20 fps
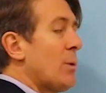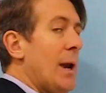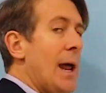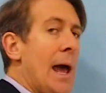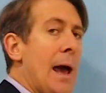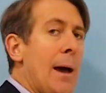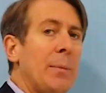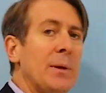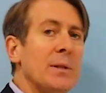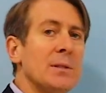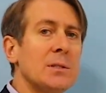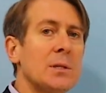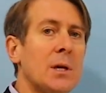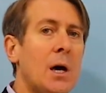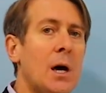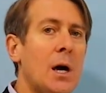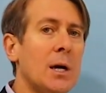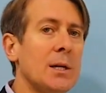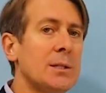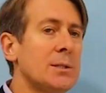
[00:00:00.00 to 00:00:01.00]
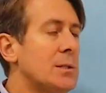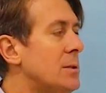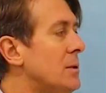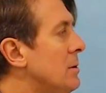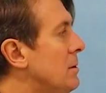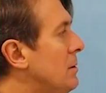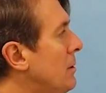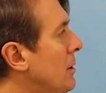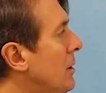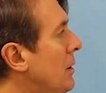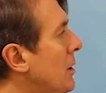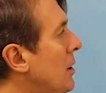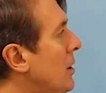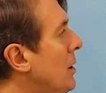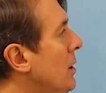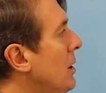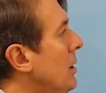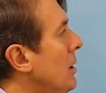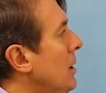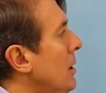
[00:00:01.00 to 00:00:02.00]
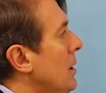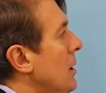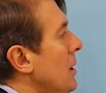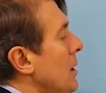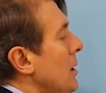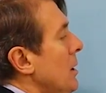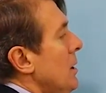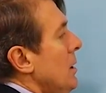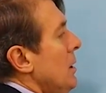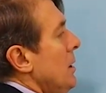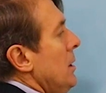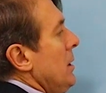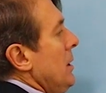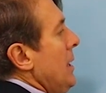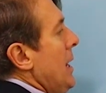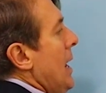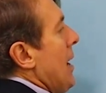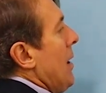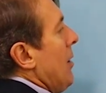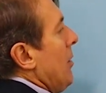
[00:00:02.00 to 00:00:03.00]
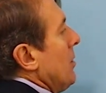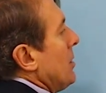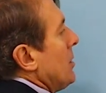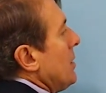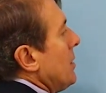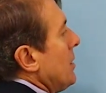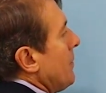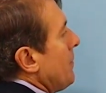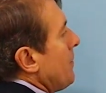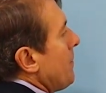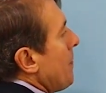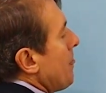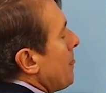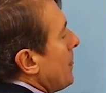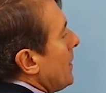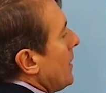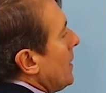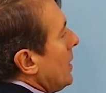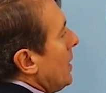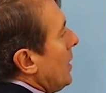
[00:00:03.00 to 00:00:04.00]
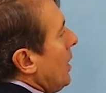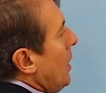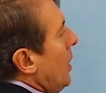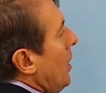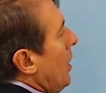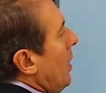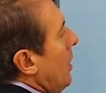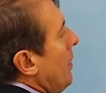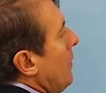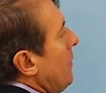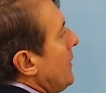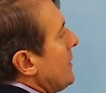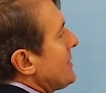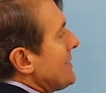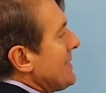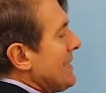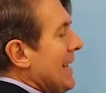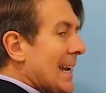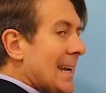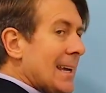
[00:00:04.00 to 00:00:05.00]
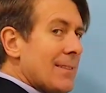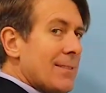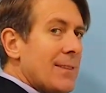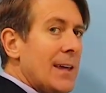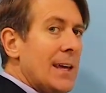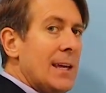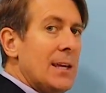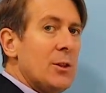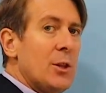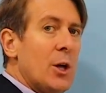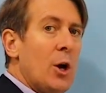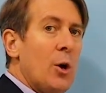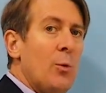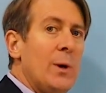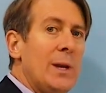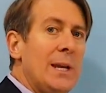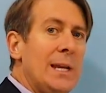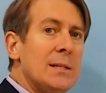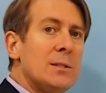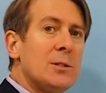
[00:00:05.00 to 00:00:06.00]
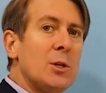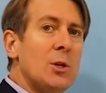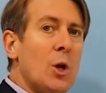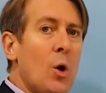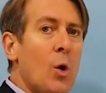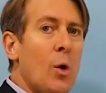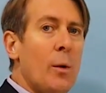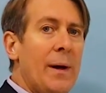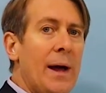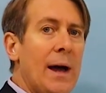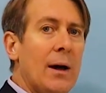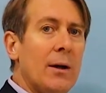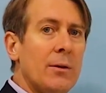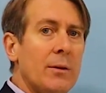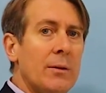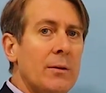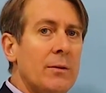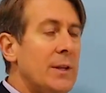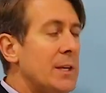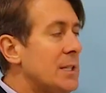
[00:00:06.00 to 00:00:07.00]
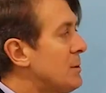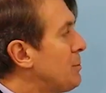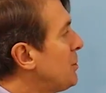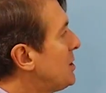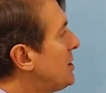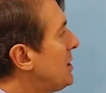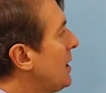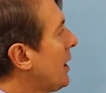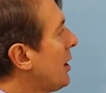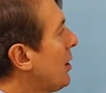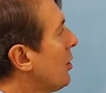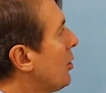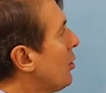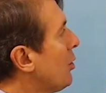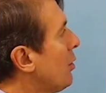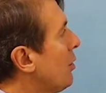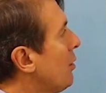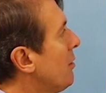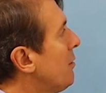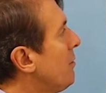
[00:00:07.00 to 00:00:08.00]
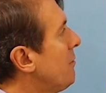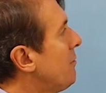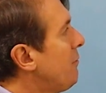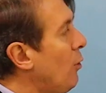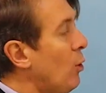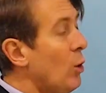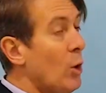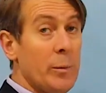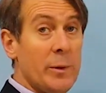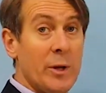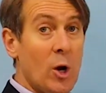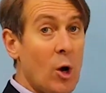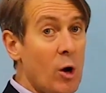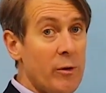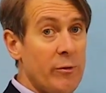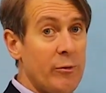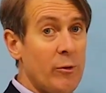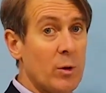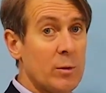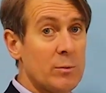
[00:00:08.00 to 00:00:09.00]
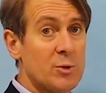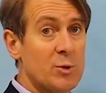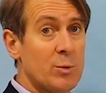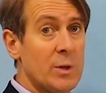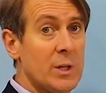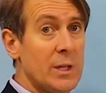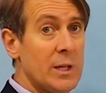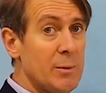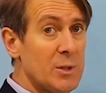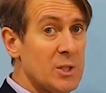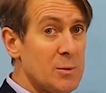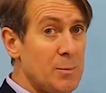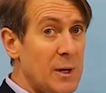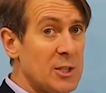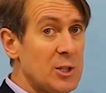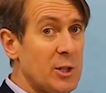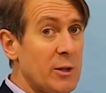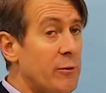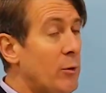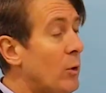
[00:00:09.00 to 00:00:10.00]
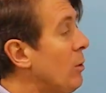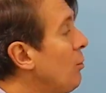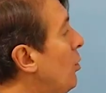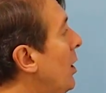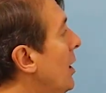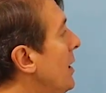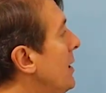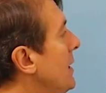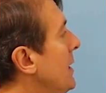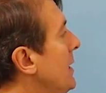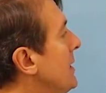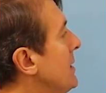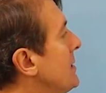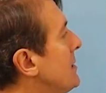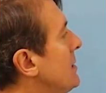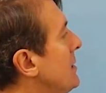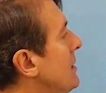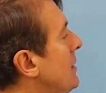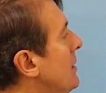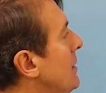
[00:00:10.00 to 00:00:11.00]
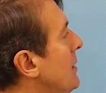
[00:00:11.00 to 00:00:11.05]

what happens, hot. Now, the second thing, though, we need to know about this particular form, and all forms really, but especially Form I, is